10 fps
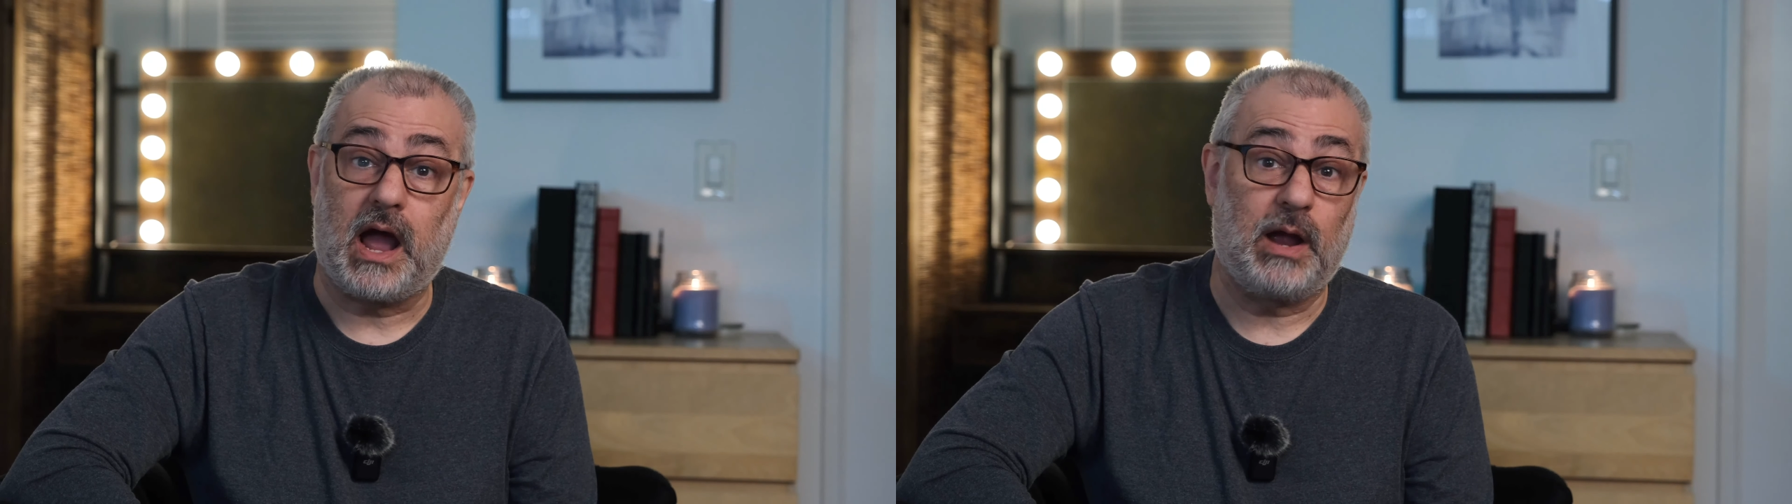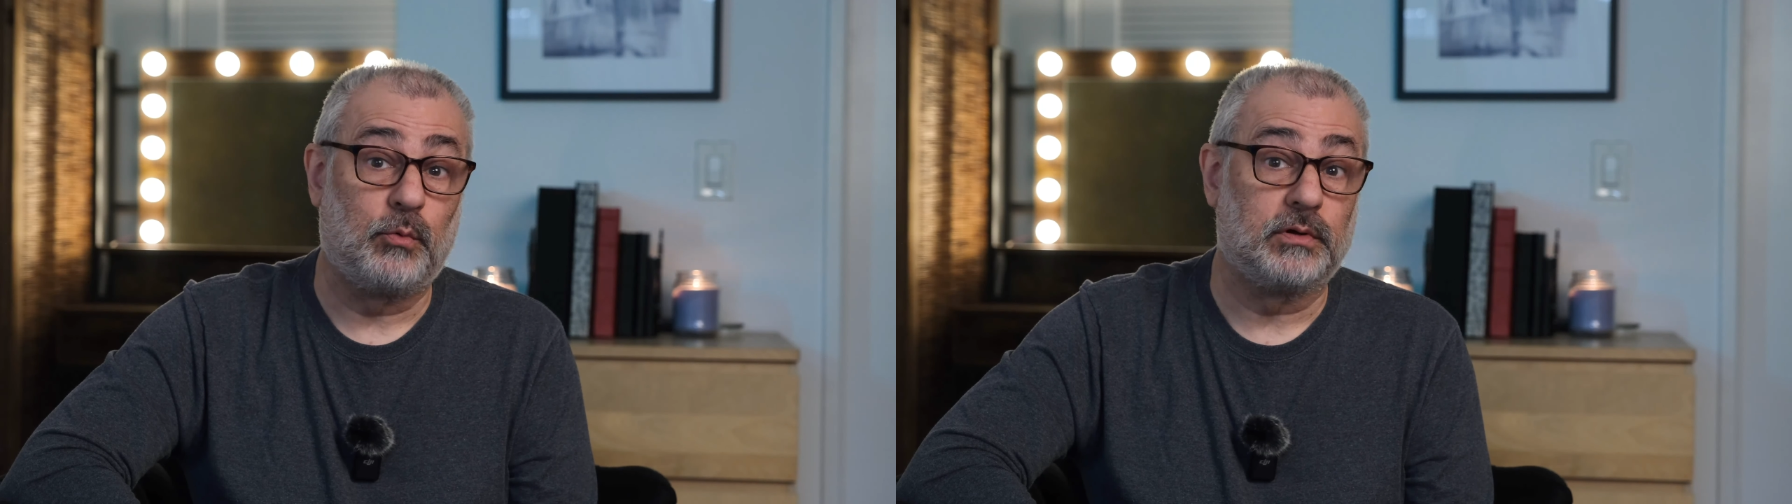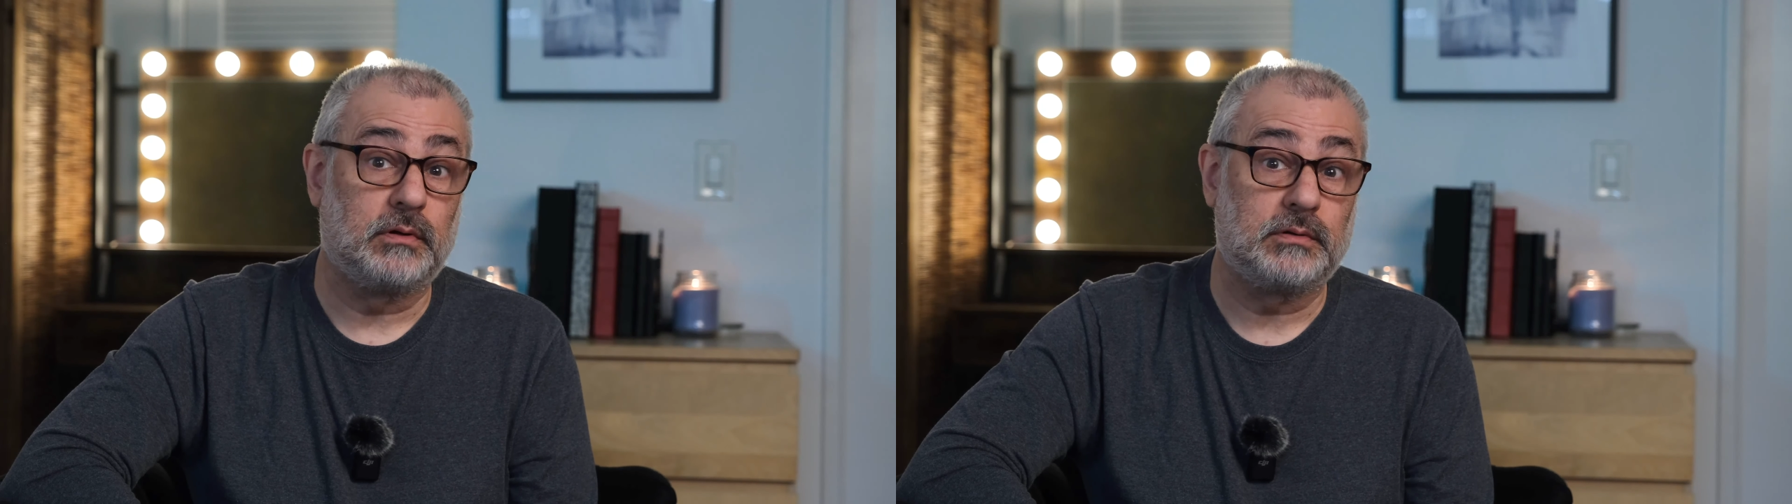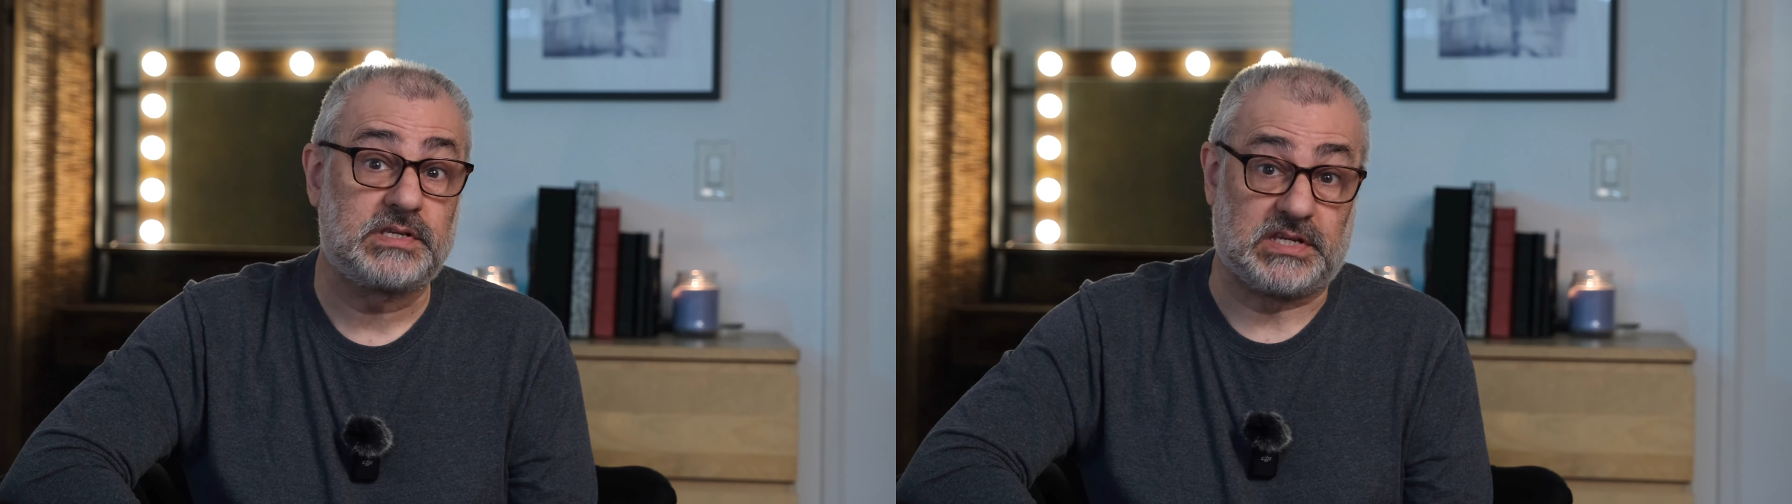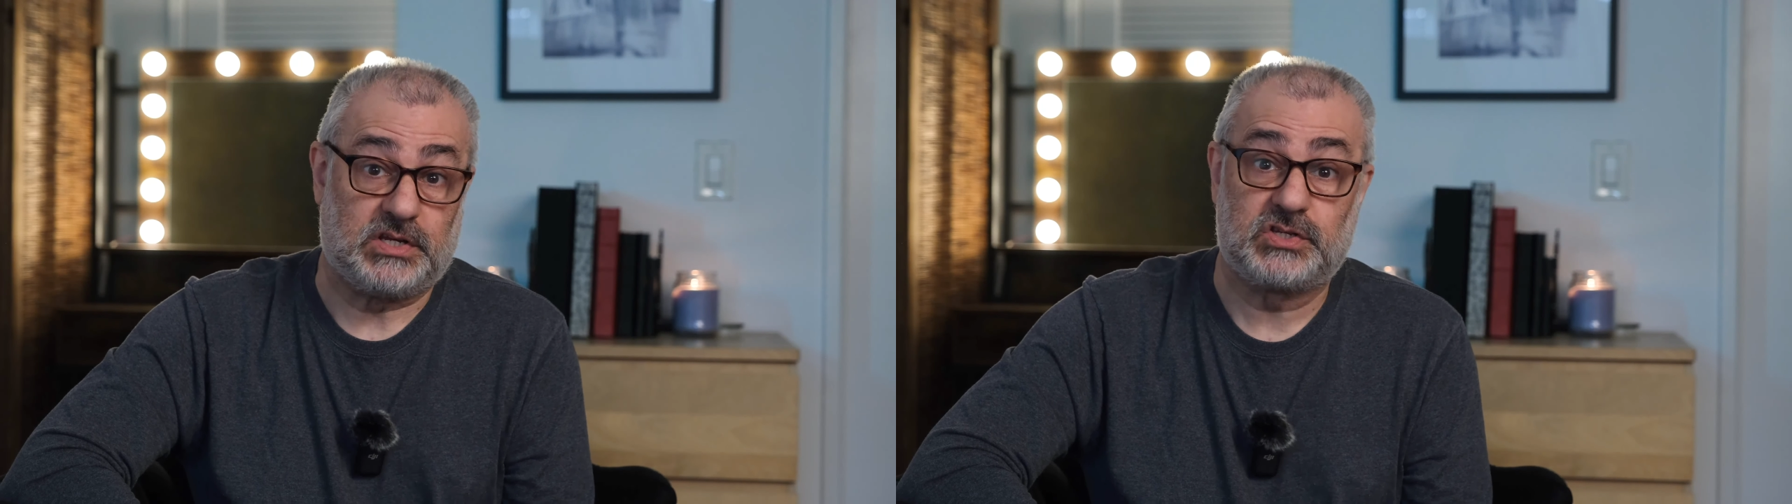I will
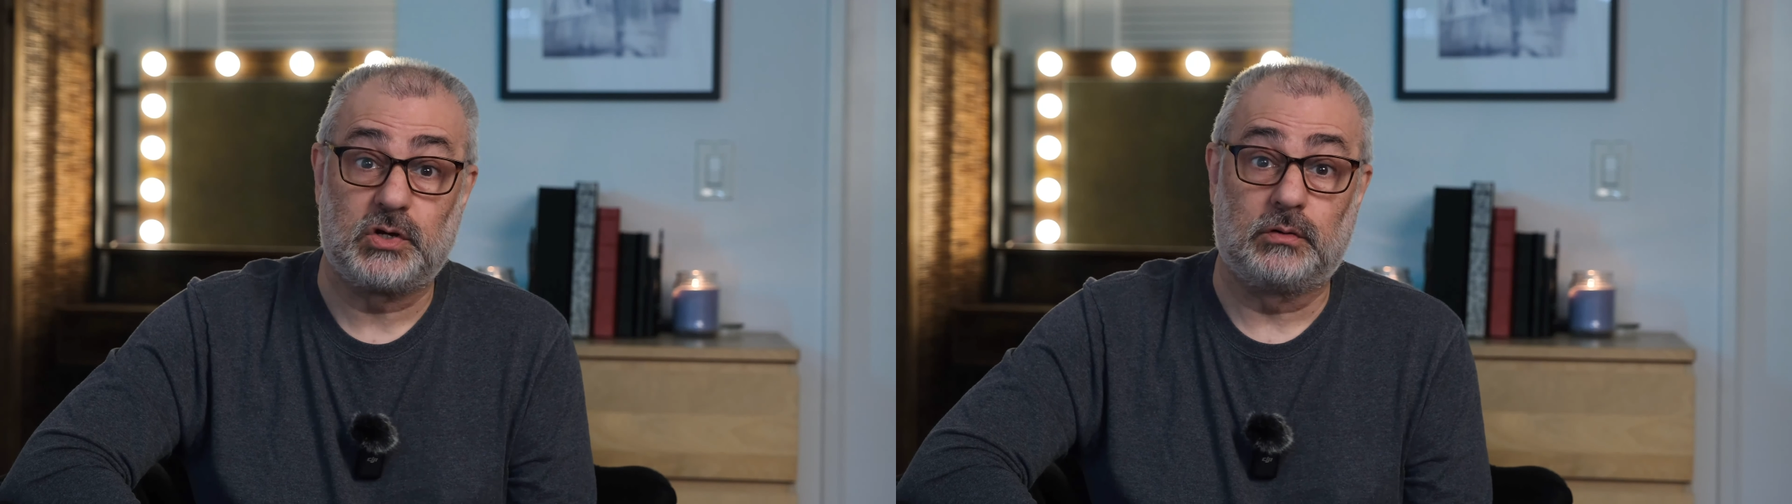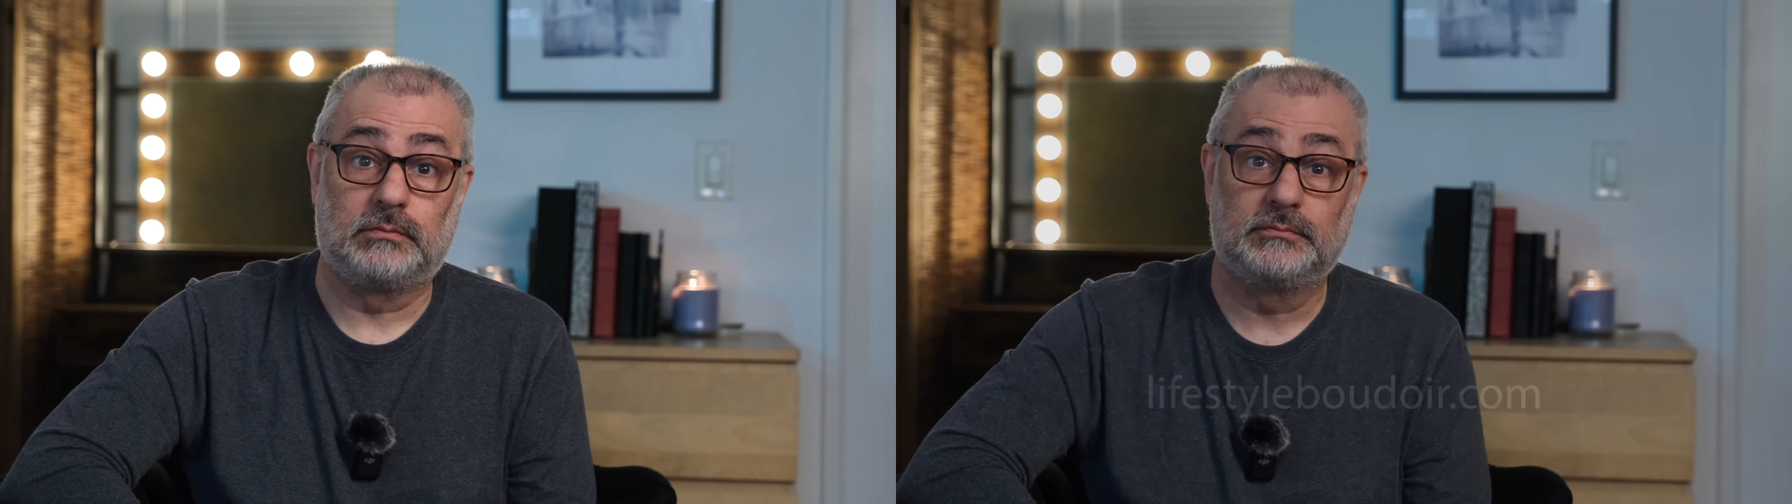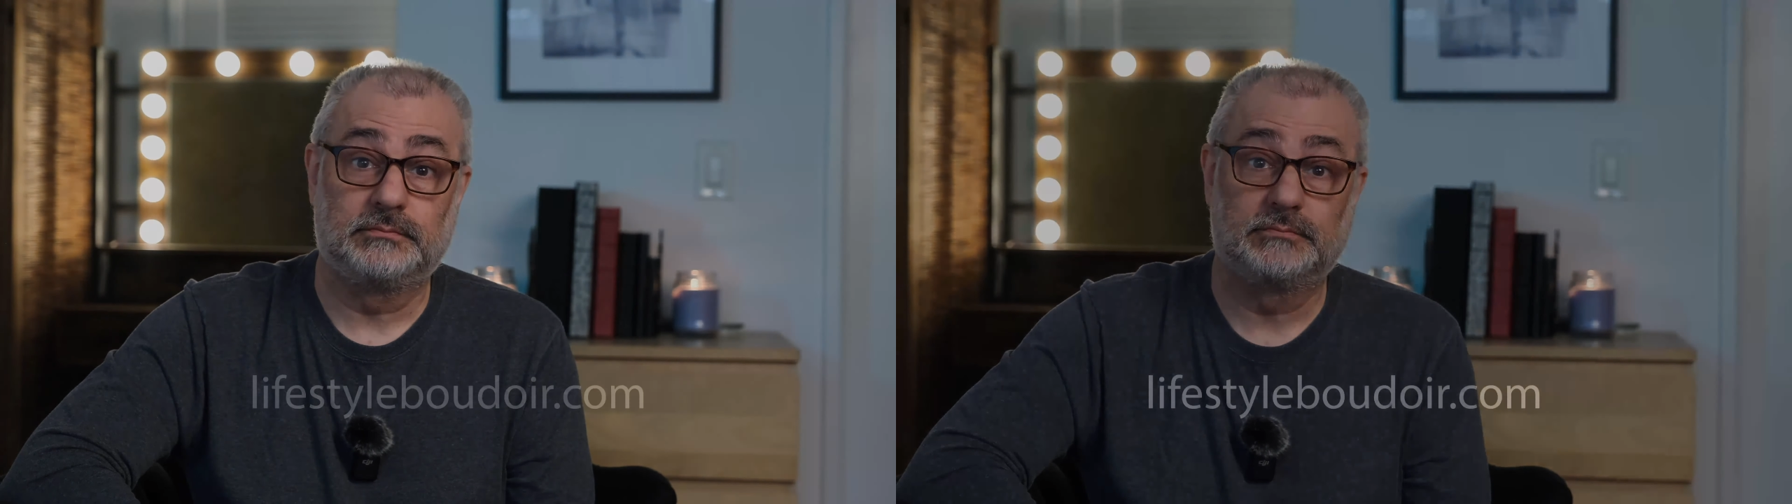see you soon.